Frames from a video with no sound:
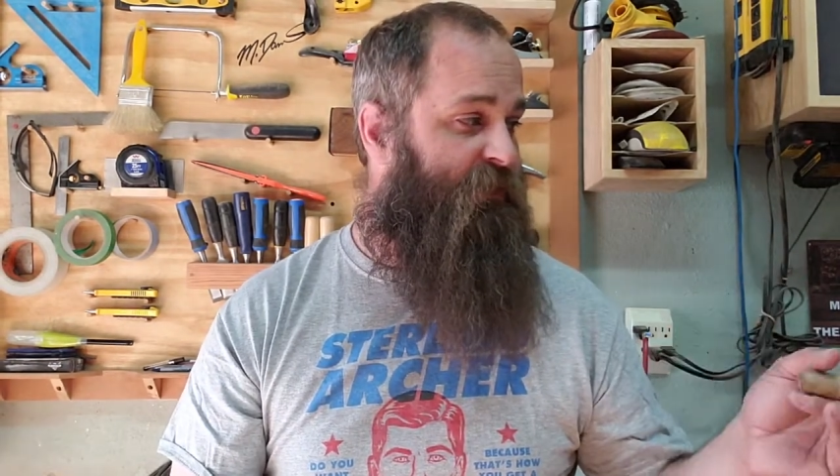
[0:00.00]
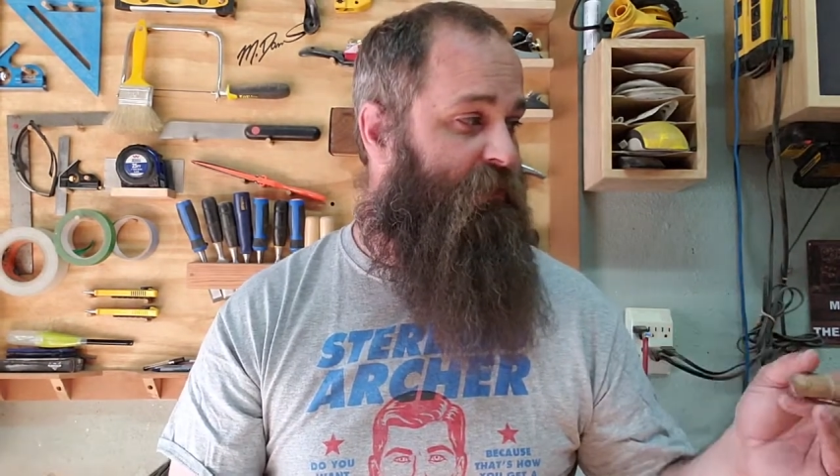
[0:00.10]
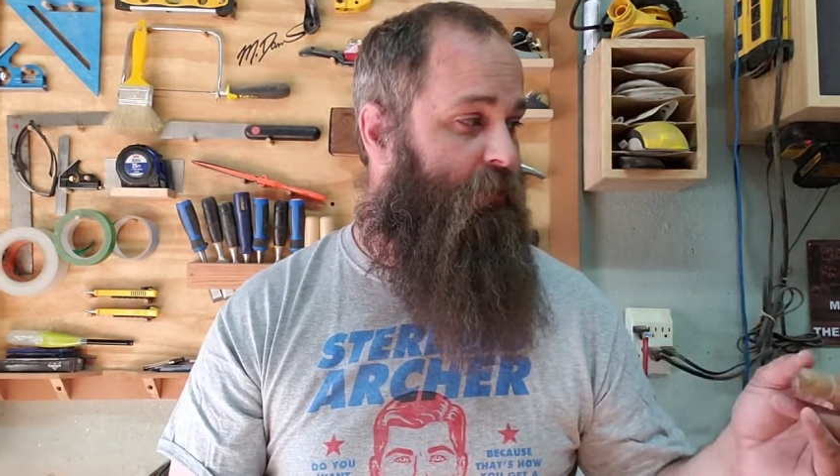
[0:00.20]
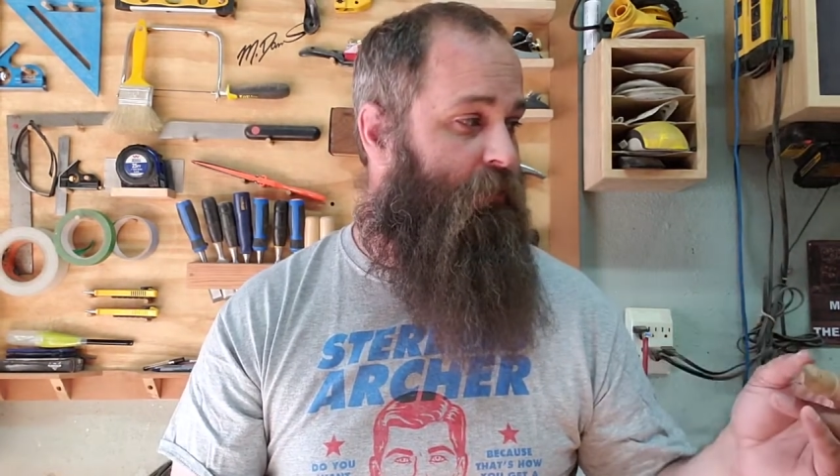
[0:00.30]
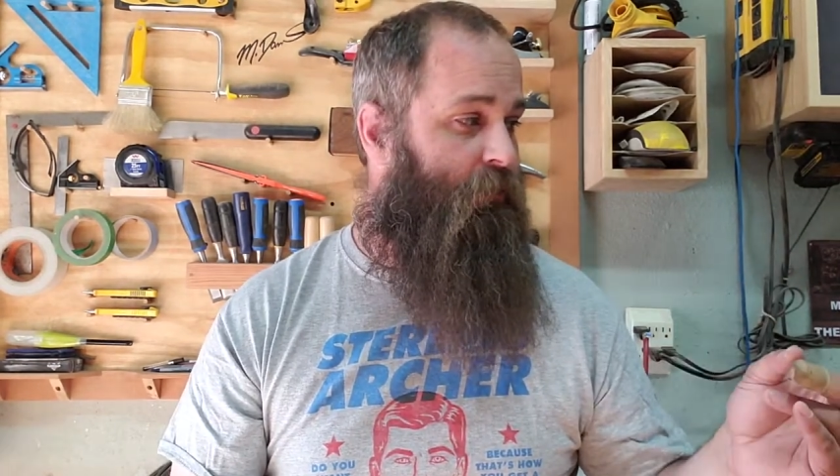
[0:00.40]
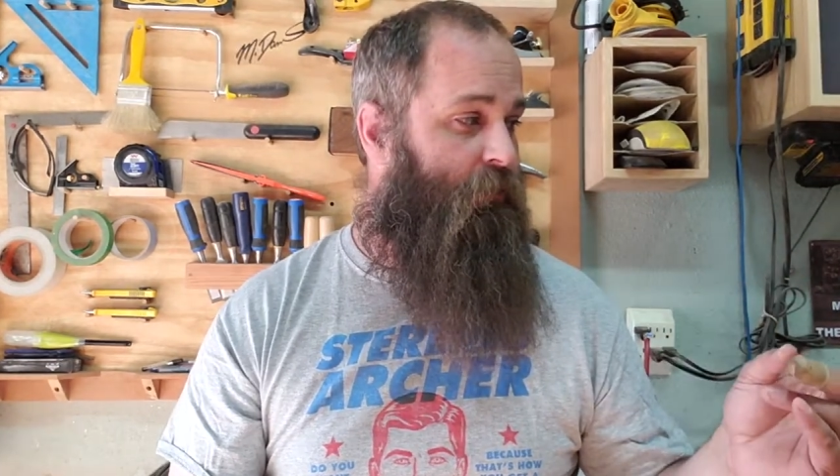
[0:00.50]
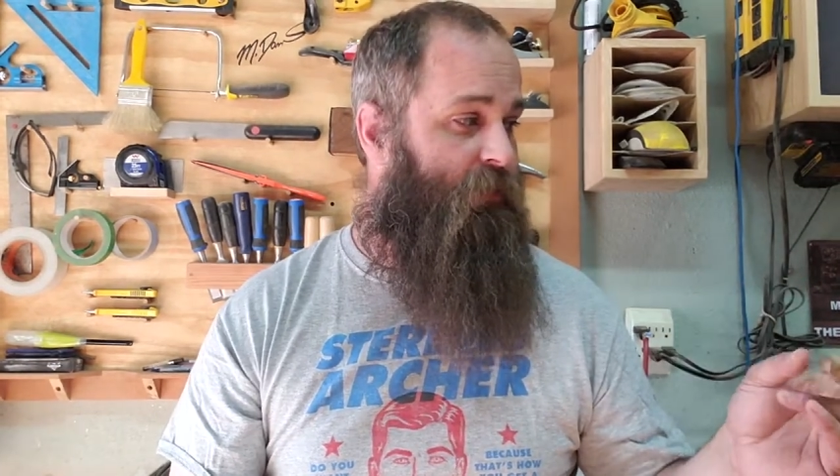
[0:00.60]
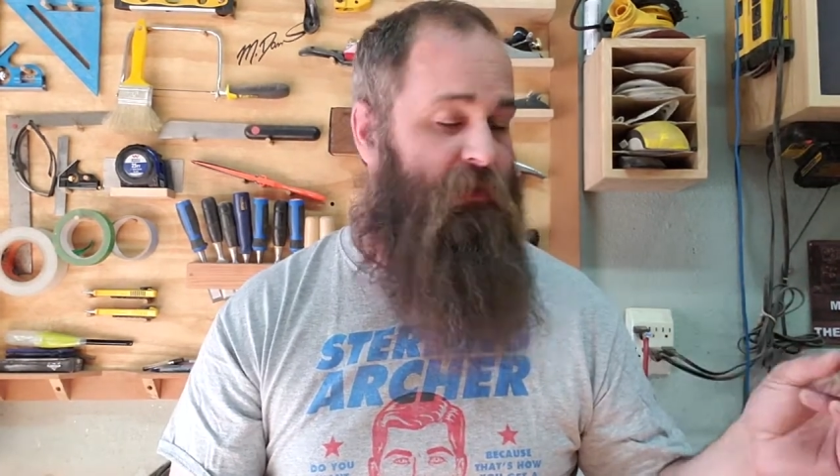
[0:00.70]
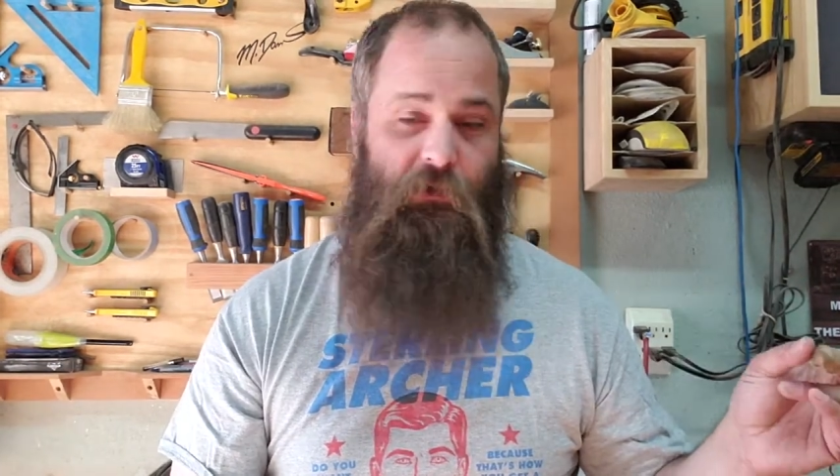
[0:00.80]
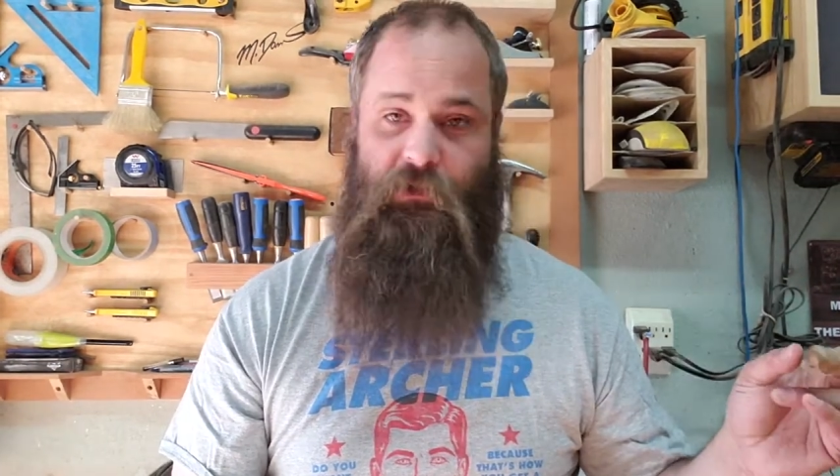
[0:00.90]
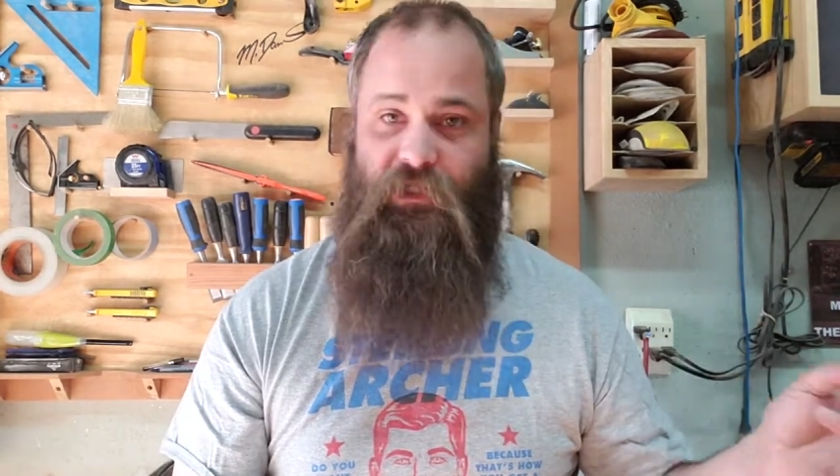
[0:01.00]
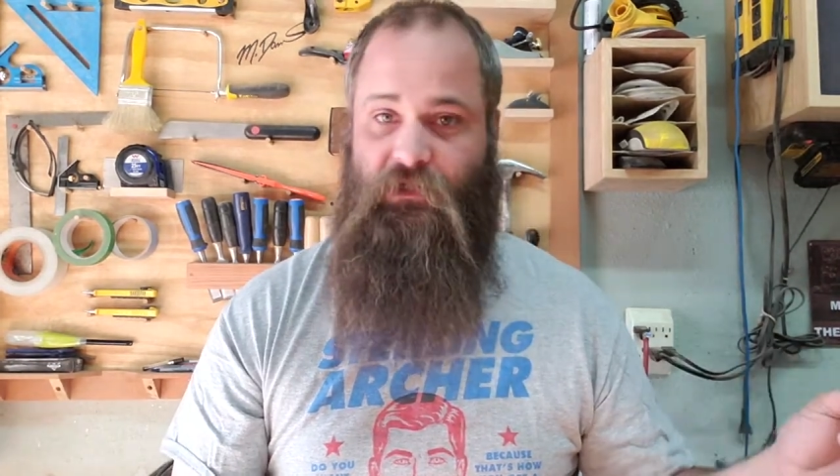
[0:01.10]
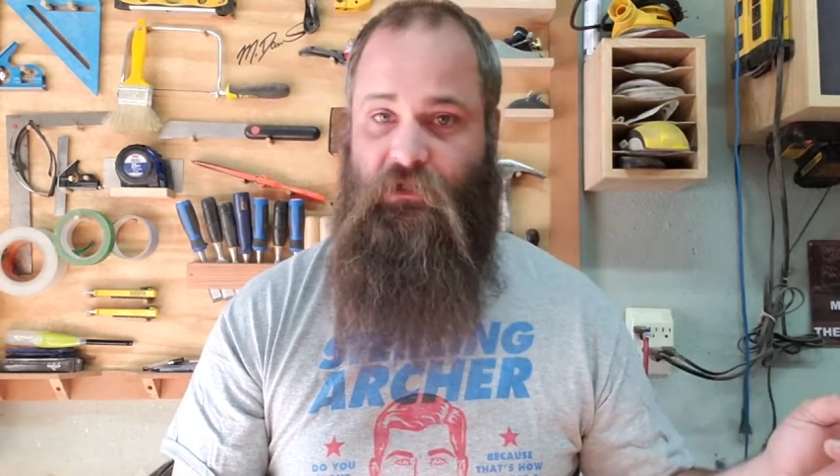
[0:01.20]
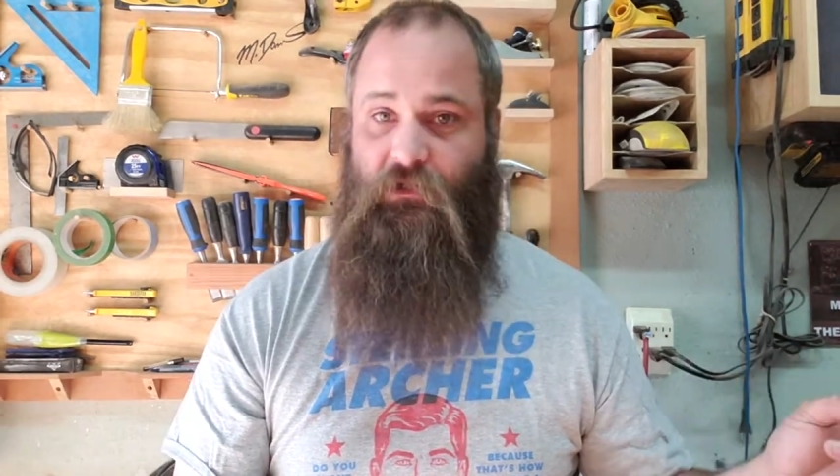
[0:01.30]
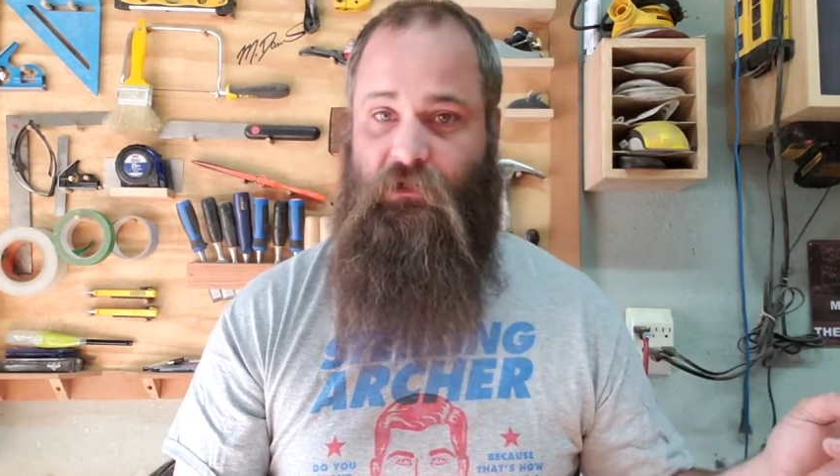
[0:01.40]
zero clearance
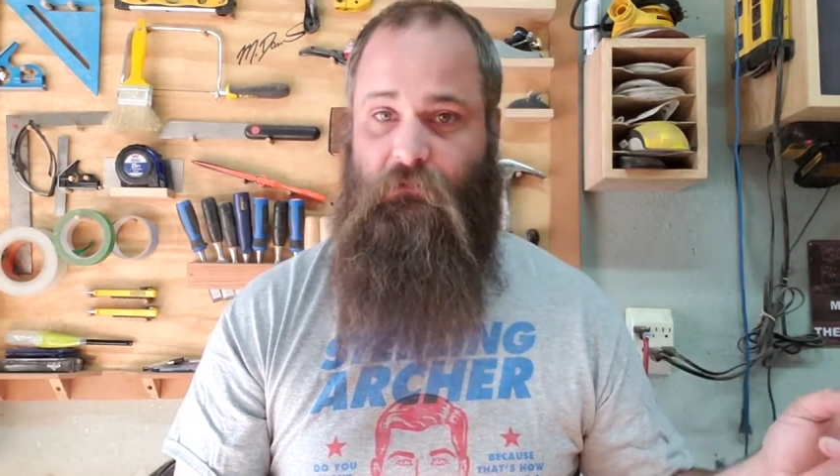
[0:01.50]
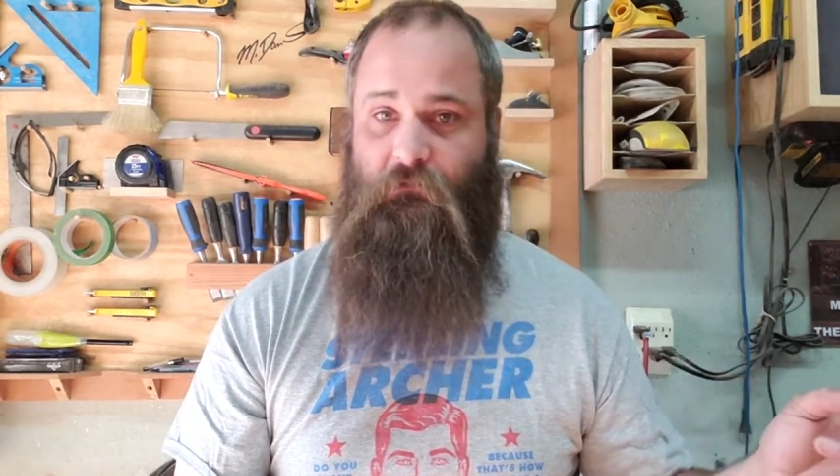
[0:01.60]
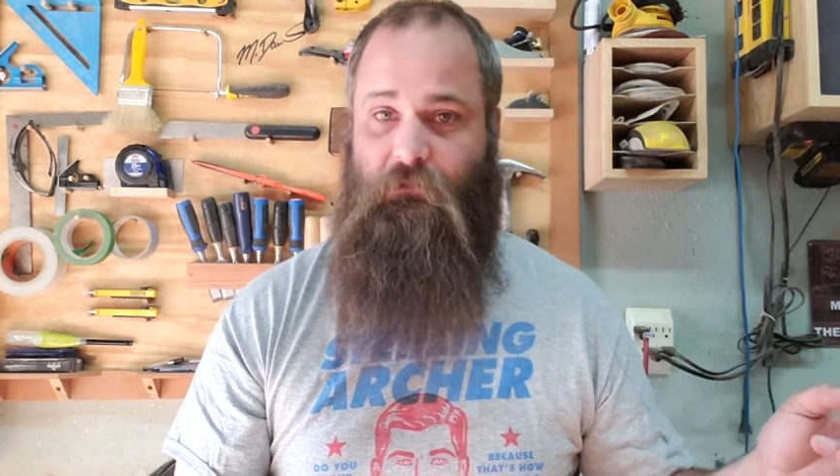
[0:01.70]
insert